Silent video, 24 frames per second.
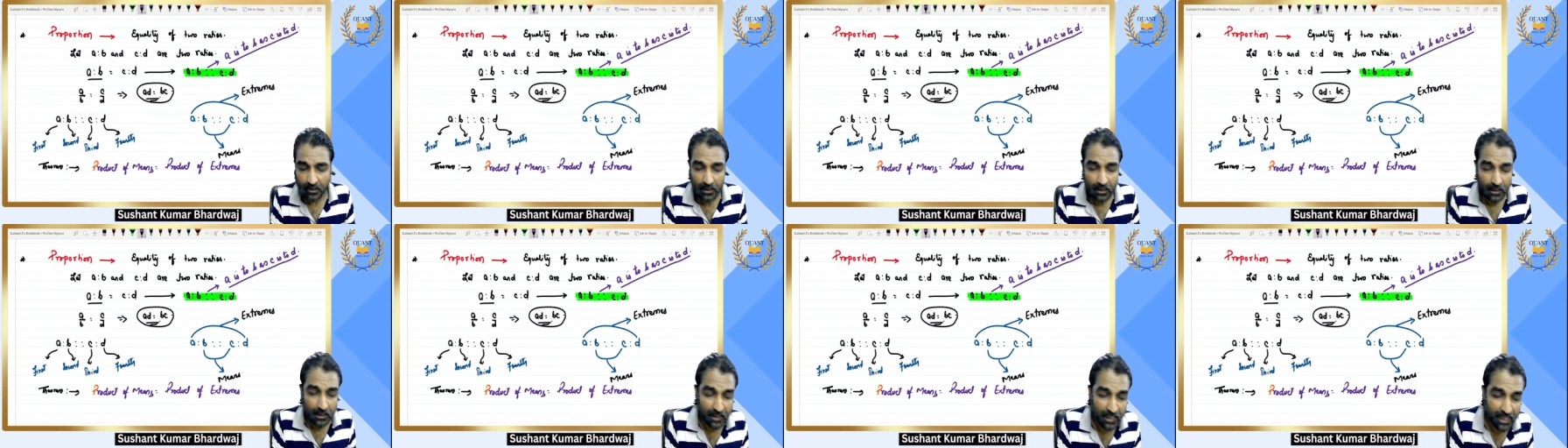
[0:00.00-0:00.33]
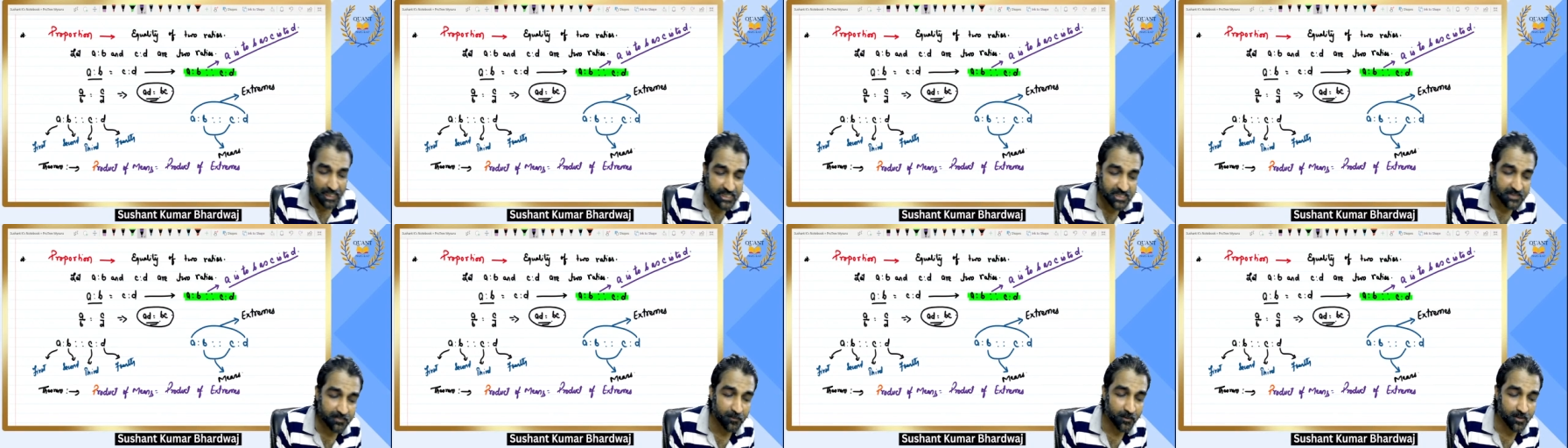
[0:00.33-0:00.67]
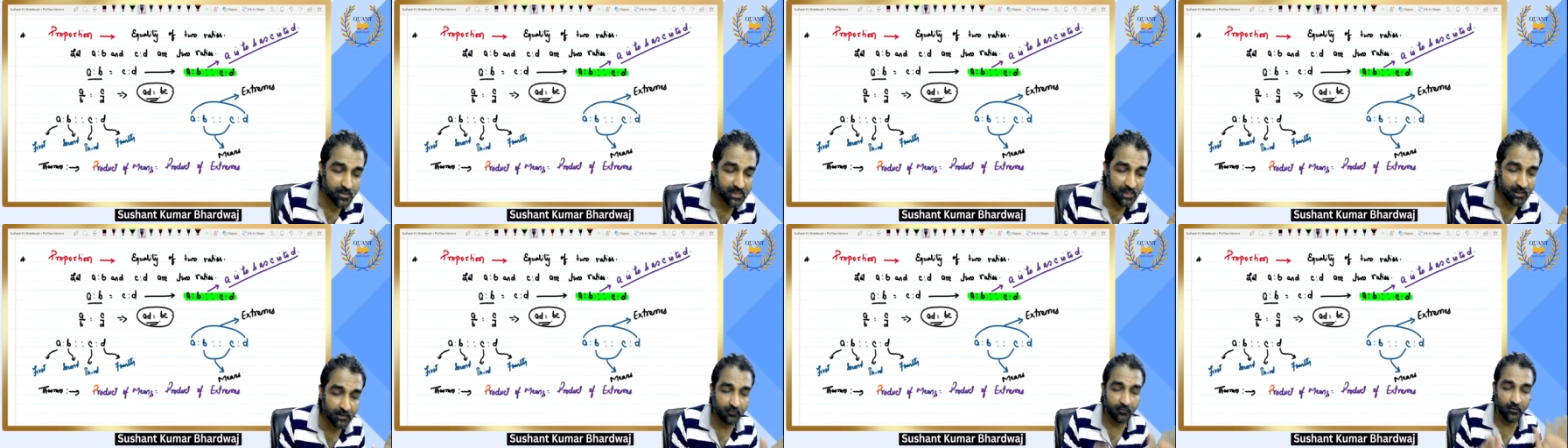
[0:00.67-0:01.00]
Let's
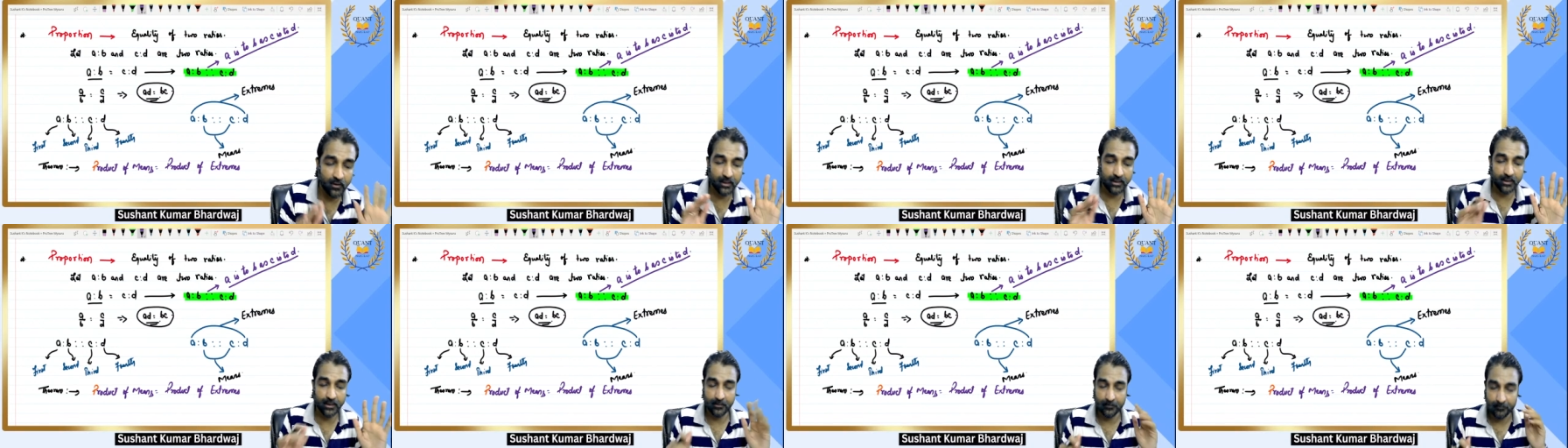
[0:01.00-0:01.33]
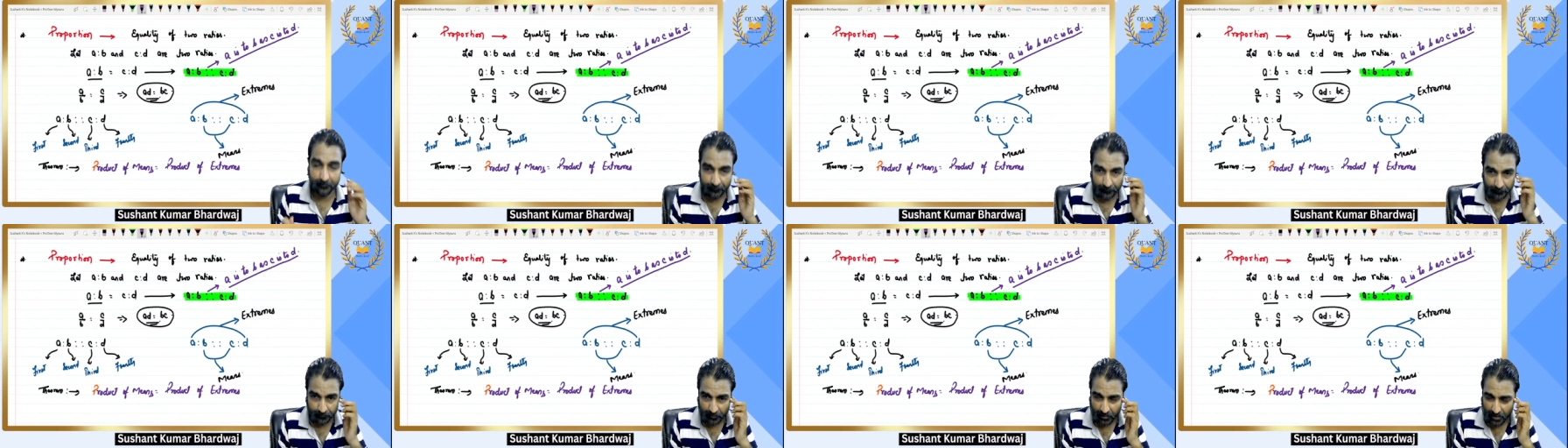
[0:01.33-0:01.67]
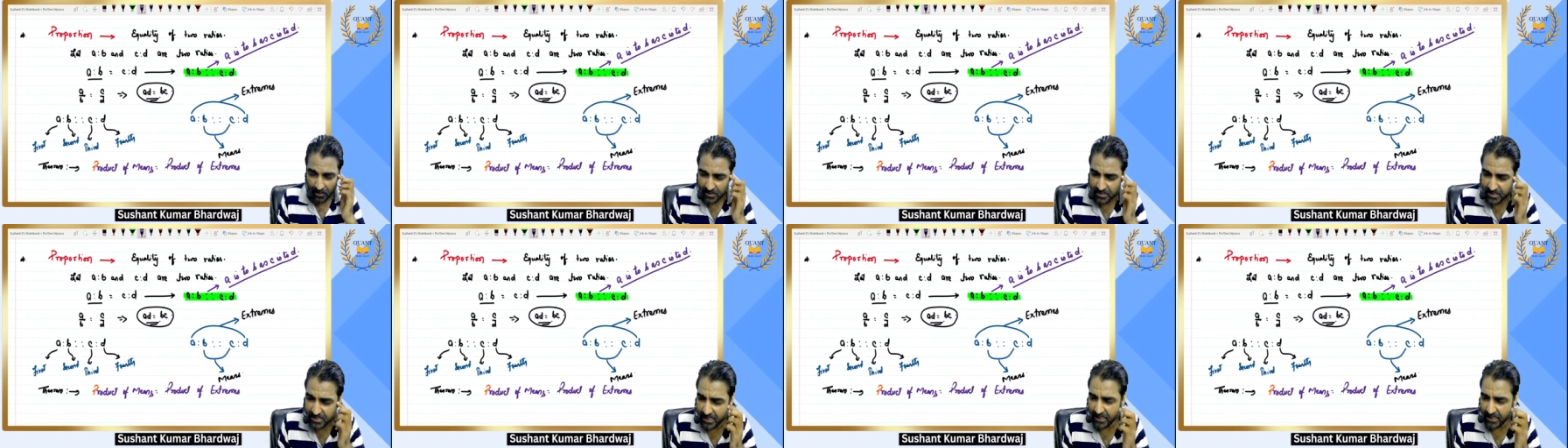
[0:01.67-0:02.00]
proceed further.
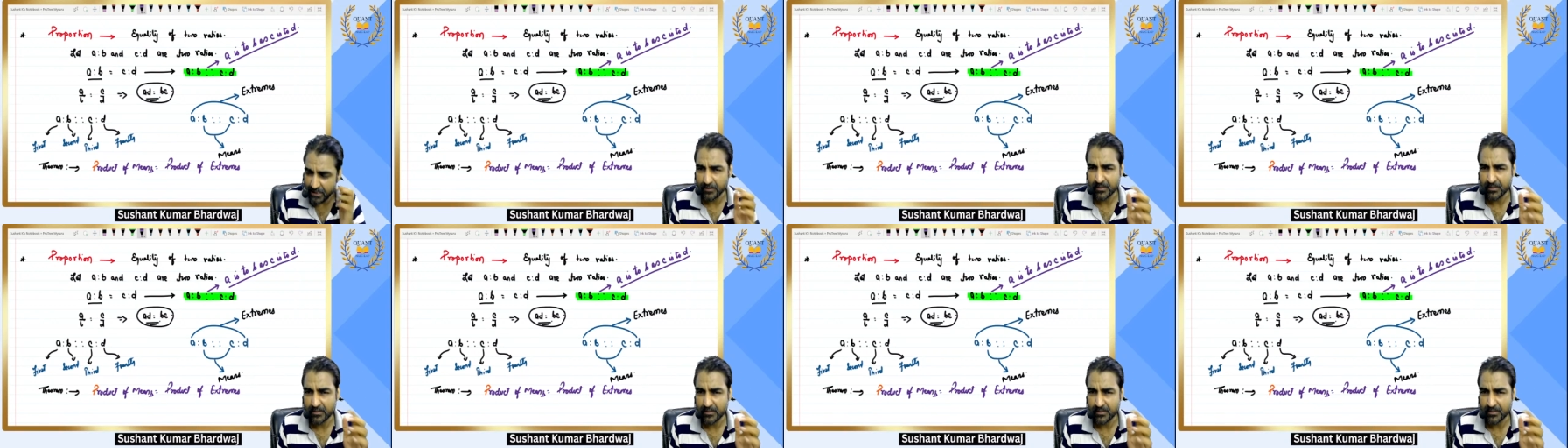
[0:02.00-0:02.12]
See,